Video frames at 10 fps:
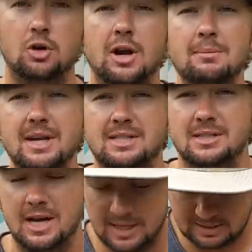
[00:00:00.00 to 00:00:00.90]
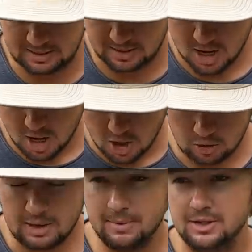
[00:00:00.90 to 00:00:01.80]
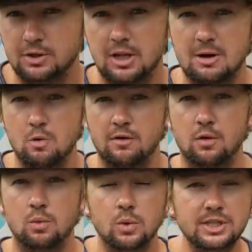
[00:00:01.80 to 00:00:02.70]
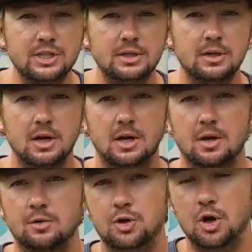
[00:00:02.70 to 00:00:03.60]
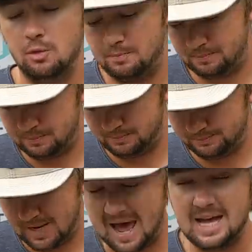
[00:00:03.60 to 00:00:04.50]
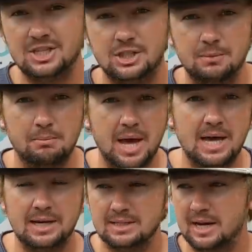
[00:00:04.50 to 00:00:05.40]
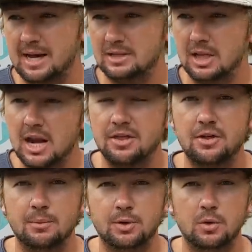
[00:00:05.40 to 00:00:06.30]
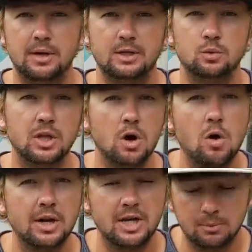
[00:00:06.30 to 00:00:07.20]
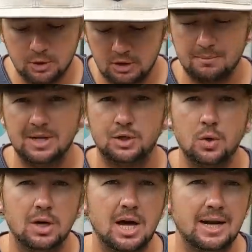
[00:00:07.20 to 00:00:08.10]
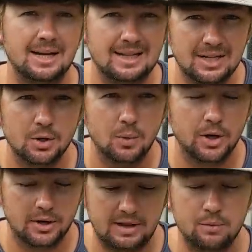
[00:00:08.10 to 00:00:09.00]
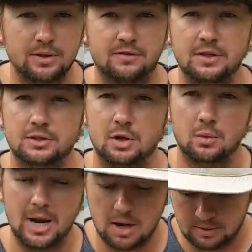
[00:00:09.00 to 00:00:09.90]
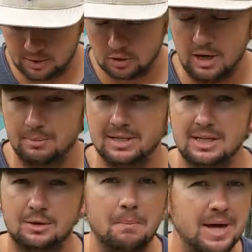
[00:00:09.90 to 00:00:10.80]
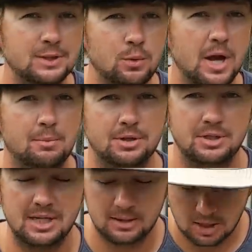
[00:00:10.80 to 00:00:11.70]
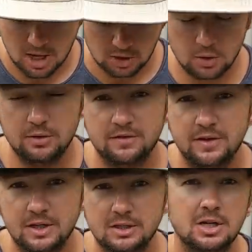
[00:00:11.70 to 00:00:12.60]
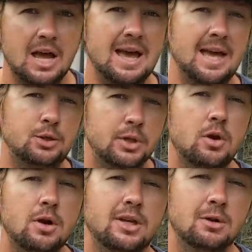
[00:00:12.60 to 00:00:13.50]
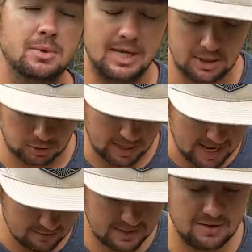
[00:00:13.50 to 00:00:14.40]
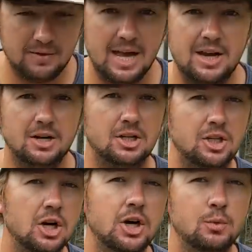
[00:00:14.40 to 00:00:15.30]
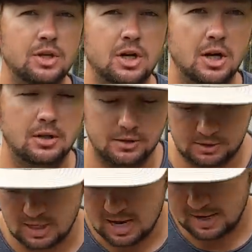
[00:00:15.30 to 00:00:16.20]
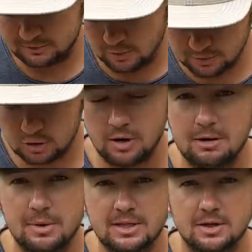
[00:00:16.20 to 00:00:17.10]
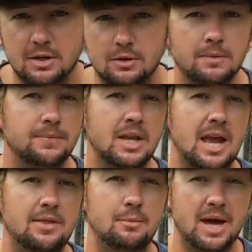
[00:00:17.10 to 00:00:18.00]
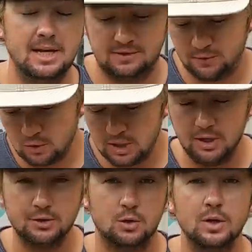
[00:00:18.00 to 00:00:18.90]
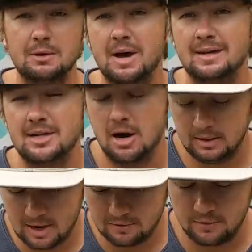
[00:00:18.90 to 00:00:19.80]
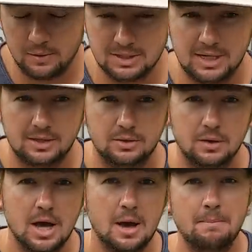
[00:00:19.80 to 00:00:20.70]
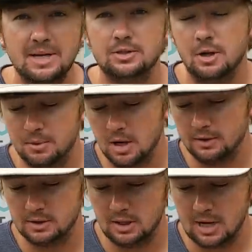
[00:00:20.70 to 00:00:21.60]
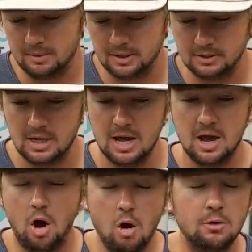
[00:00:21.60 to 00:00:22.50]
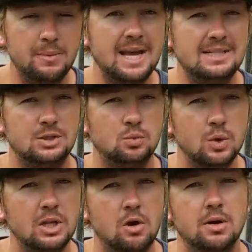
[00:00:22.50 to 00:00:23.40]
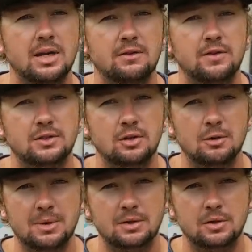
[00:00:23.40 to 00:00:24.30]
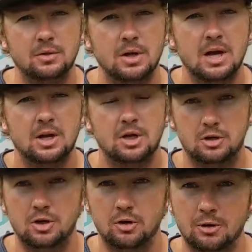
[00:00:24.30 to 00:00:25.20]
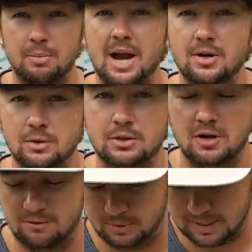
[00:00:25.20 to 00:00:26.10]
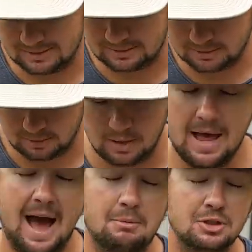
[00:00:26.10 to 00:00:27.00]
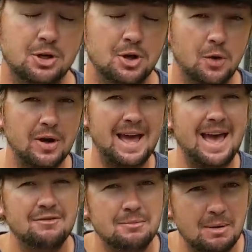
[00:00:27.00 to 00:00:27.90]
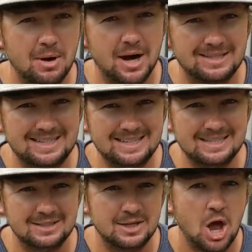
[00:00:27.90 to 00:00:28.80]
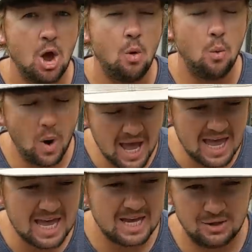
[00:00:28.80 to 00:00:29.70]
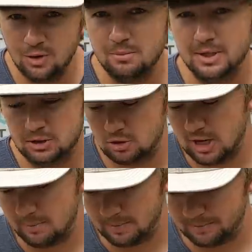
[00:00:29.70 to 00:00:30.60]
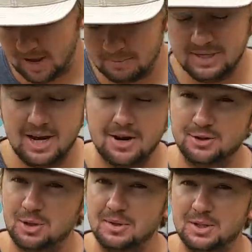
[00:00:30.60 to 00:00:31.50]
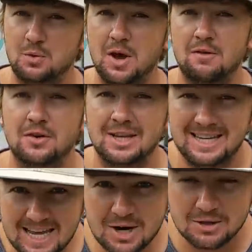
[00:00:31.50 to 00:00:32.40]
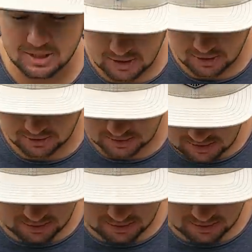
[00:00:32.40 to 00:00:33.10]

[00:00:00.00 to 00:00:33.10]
crankbaits is not like that. Crankbaits are a lot more of a rigid, you know, action bait. It's like it has a lot of thump to it. It's really hard to get them to commit to it a lot in clear water, even when the fish are around, and the crankbait is like the best way to present to the fish. It's really hard to get them to eat. So I have deviated a ton with colors as far as the crankbaits go in the past few years, or really my entire life. I've always liked to mix it up colors a lot, because hard baits is really hard to get fish to commit to, you know, compared to a soft plastic. So I'm gonna show y'all what I have in my box, and it is way too much crap. I've been carrying some of these around for years and years and